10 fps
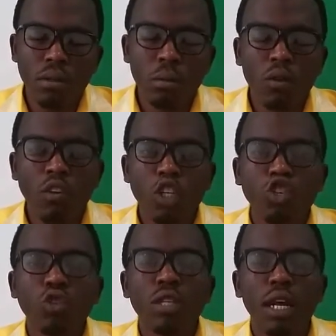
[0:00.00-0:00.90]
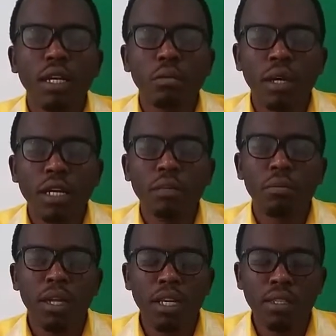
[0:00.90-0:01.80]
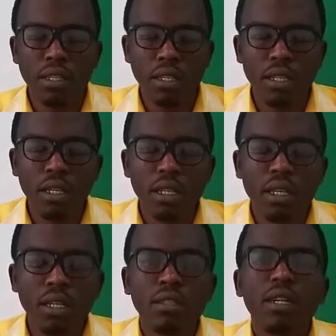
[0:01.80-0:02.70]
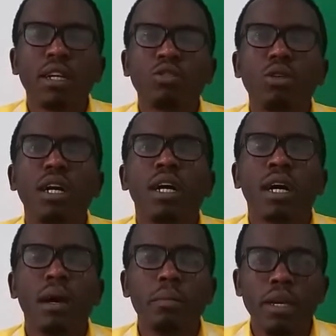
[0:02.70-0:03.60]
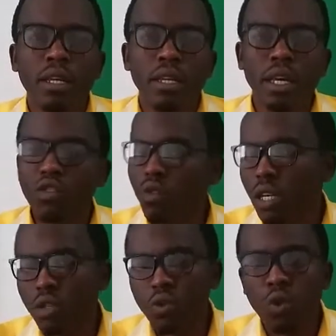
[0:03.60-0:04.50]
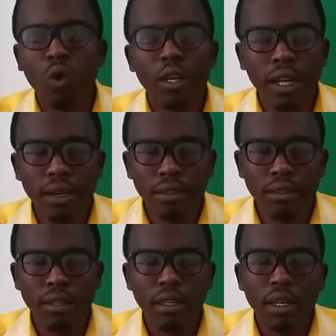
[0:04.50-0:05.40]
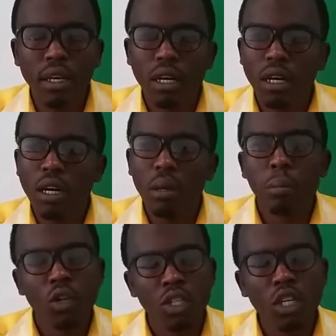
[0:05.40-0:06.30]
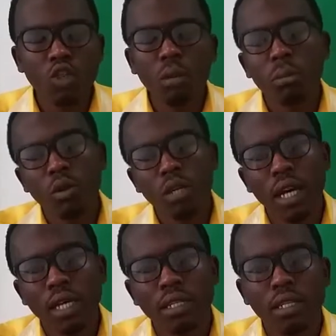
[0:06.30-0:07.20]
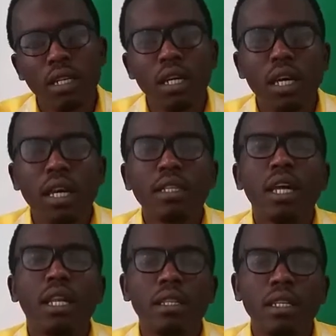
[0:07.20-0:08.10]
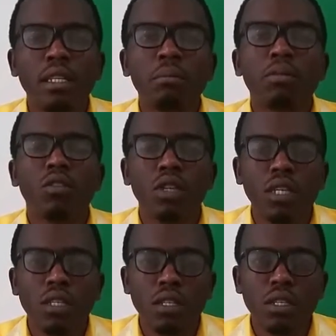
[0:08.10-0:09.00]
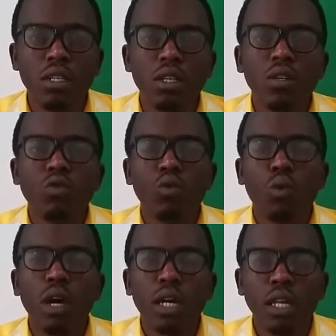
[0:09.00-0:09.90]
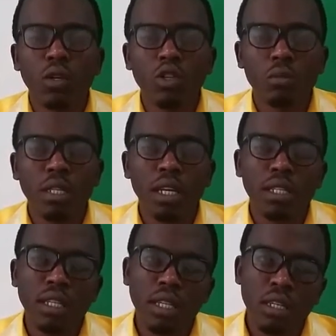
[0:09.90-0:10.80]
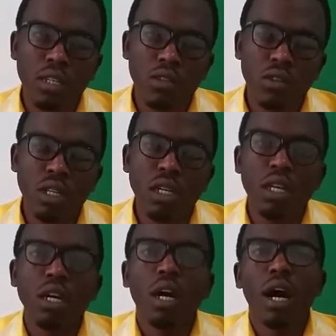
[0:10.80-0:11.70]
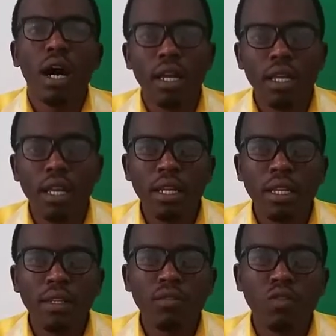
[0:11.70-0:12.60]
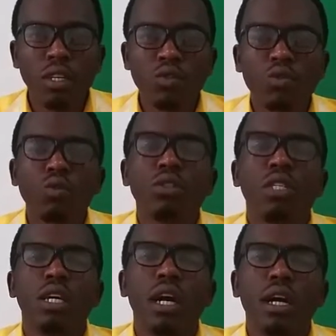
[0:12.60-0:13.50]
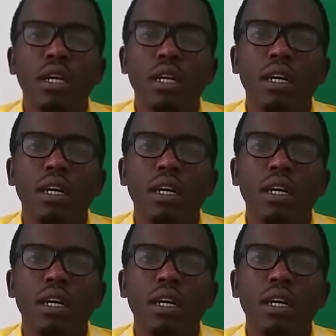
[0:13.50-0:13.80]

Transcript: professional talent marketplace. It's actually a company that tries to connect potential employers and talented employees to work in the hospitality industry. Akilanet tries to take